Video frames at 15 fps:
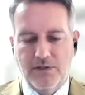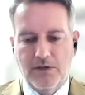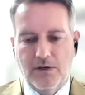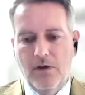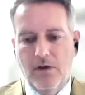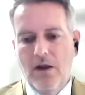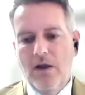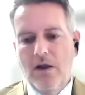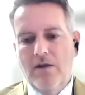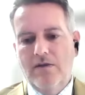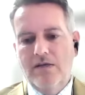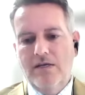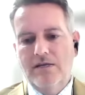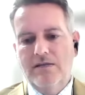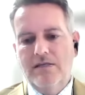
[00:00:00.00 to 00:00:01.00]
So
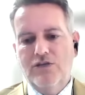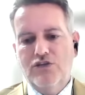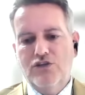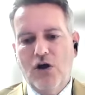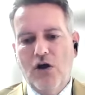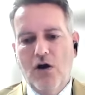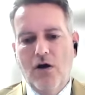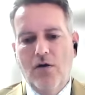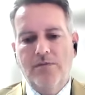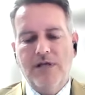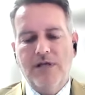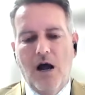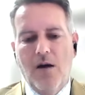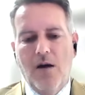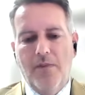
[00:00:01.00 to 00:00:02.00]
these, these terms
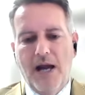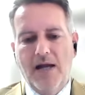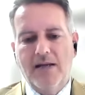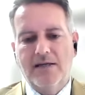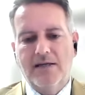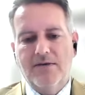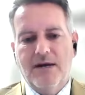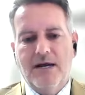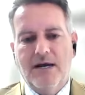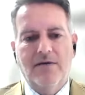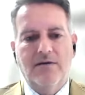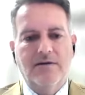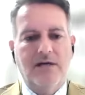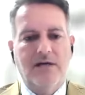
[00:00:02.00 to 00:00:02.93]
are bandied around.